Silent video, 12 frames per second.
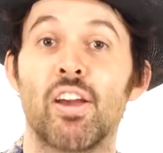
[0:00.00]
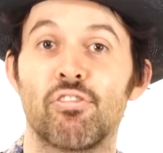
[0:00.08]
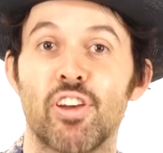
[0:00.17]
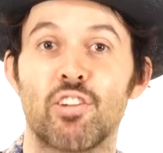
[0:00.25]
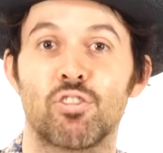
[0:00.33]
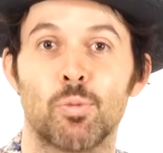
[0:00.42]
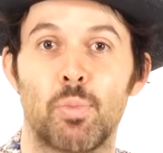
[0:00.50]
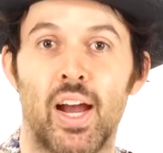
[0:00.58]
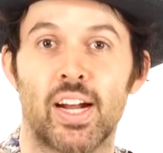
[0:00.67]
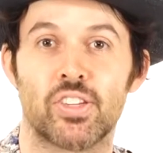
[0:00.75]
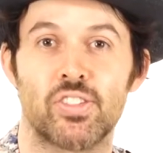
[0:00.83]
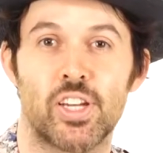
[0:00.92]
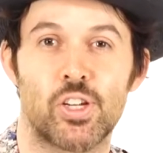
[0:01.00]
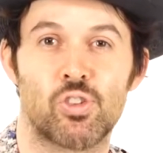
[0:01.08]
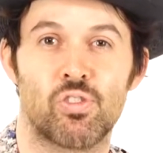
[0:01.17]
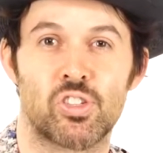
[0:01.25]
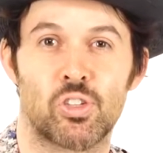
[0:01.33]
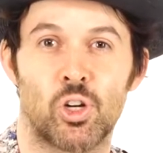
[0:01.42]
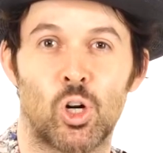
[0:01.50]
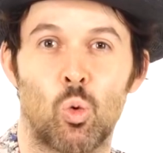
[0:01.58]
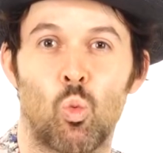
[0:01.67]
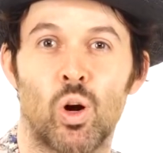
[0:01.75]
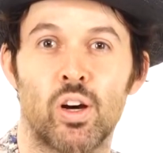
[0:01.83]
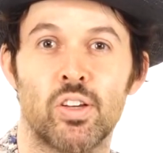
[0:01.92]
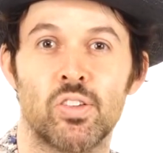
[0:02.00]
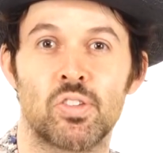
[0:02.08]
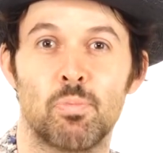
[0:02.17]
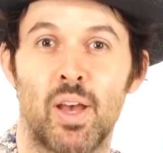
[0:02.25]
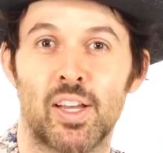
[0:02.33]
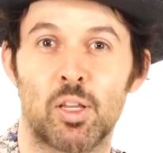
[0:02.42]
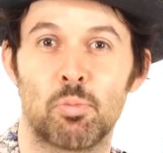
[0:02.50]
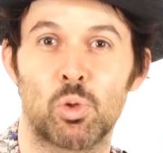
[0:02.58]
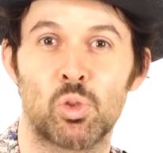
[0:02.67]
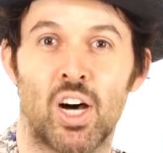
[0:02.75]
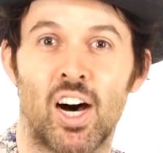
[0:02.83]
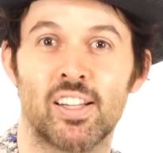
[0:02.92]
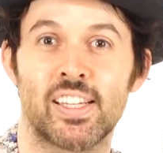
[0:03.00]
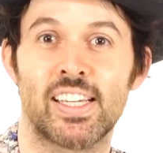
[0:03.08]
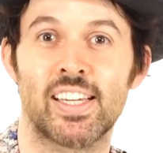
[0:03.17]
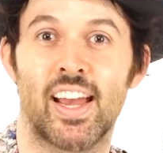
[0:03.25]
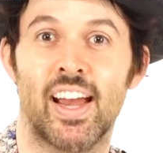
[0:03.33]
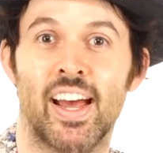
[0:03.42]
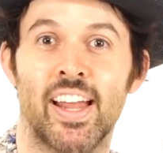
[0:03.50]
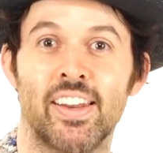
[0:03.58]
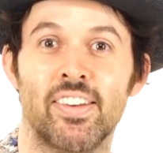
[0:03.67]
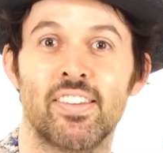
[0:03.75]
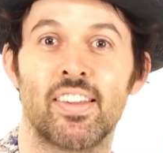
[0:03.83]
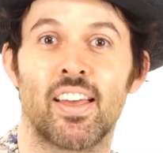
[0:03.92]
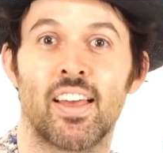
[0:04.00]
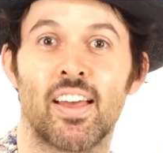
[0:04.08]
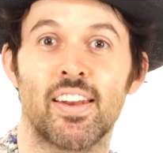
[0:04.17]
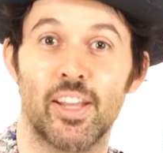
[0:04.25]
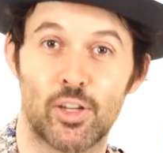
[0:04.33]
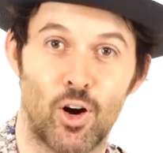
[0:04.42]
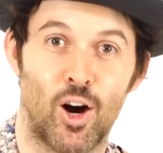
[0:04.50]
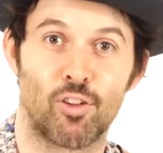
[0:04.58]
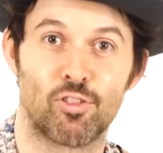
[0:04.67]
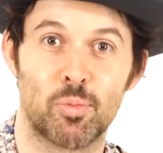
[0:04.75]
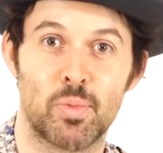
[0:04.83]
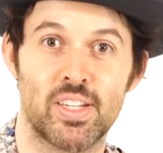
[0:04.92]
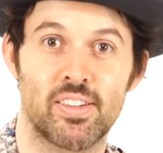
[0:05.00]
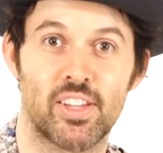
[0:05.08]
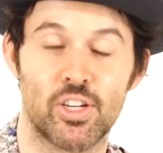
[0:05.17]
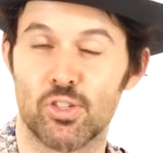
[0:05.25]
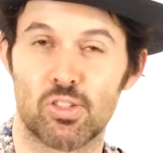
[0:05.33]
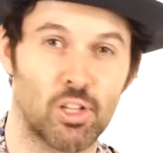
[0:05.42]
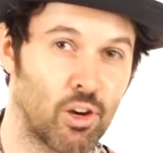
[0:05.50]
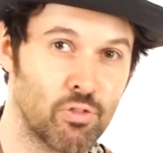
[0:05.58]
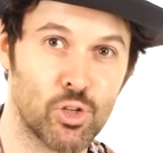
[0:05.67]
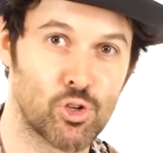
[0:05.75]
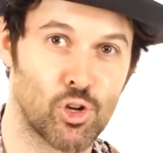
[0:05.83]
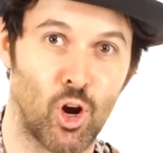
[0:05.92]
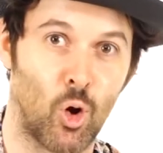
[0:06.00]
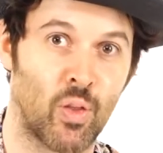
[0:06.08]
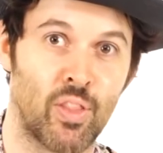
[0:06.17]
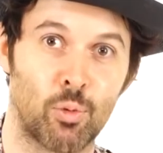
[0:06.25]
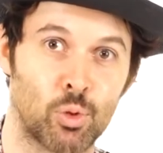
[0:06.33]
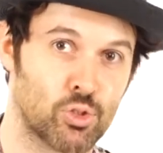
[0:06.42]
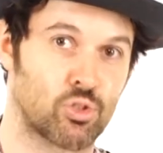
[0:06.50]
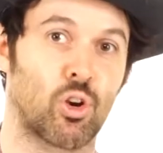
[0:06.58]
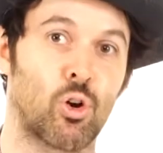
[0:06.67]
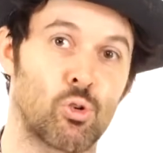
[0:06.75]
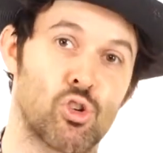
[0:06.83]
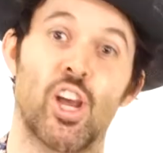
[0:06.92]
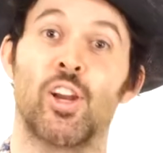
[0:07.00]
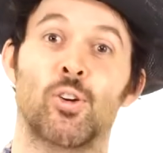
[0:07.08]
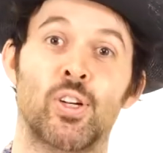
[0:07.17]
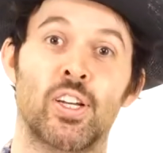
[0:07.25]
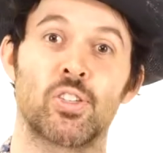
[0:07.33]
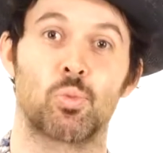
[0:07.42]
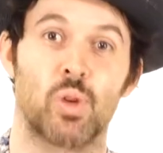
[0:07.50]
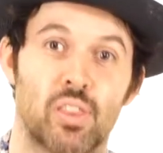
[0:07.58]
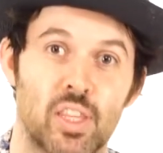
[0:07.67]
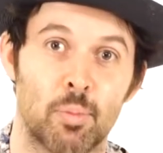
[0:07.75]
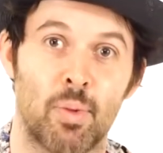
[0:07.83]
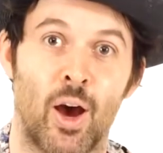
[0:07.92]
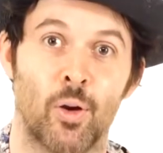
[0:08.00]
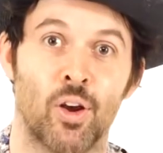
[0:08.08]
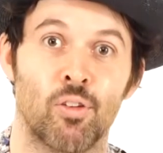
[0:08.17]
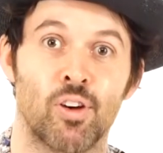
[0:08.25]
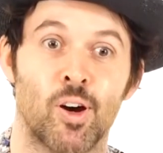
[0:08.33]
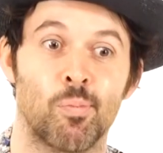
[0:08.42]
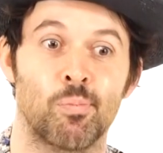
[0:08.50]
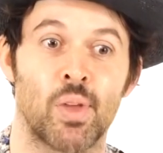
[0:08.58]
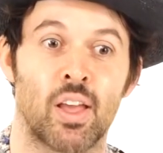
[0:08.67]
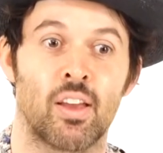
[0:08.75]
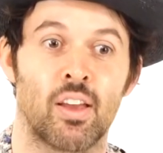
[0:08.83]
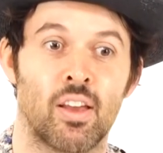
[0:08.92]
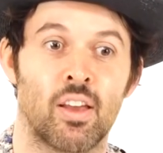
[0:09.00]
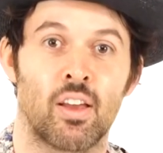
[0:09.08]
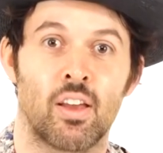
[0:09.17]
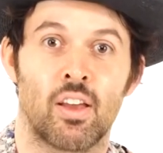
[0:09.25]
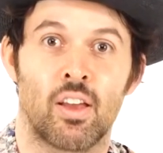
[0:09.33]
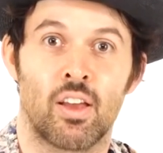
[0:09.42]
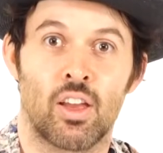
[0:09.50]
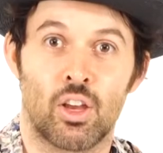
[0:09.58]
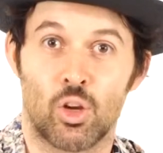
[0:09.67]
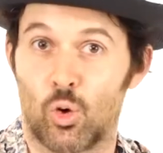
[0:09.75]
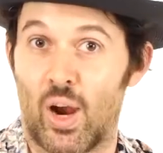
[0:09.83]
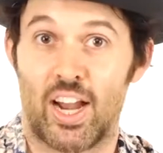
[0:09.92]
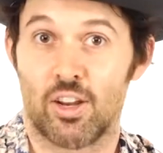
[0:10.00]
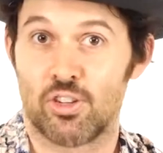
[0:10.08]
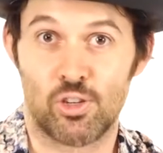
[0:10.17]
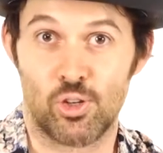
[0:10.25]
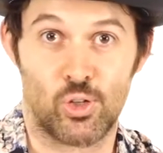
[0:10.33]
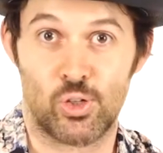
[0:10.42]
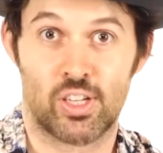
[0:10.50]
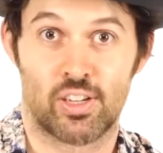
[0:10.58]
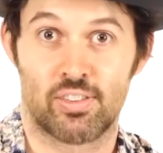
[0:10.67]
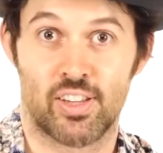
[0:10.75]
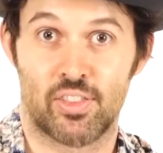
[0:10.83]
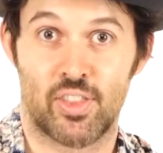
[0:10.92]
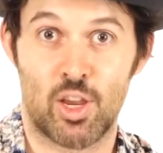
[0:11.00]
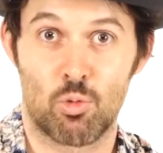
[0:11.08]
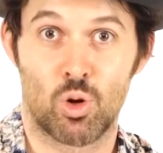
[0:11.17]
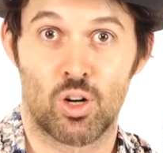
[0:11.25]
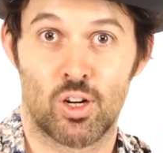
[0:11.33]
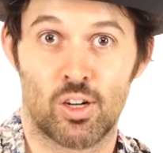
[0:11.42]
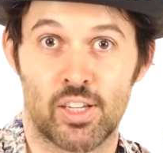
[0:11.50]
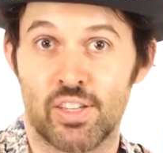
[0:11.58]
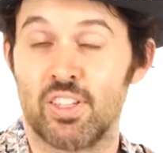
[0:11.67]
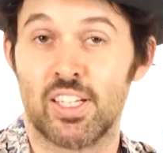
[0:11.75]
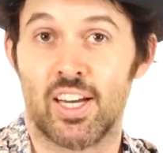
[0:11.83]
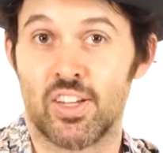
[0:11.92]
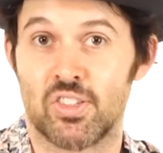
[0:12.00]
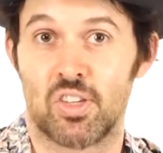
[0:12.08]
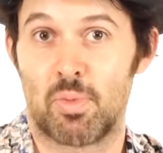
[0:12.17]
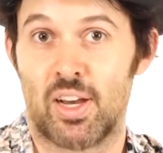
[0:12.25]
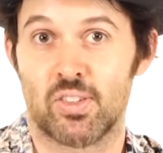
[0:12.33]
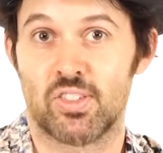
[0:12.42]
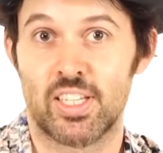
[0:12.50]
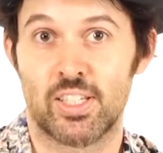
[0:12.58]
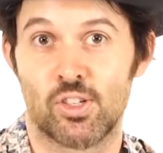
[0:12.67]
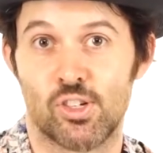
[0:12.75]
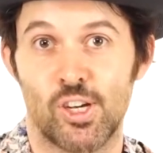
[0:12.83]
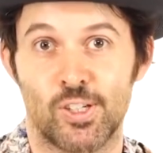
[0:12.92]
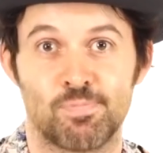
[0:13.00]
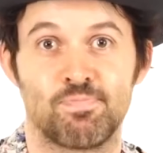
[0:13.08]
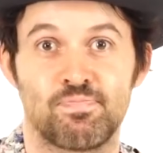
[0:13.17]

favorite backstage visitor was Megan Mullally and Nick Offerman. They just loved the show and they were so generous with the amount of um, gratitude that they were giving us about seeing the show.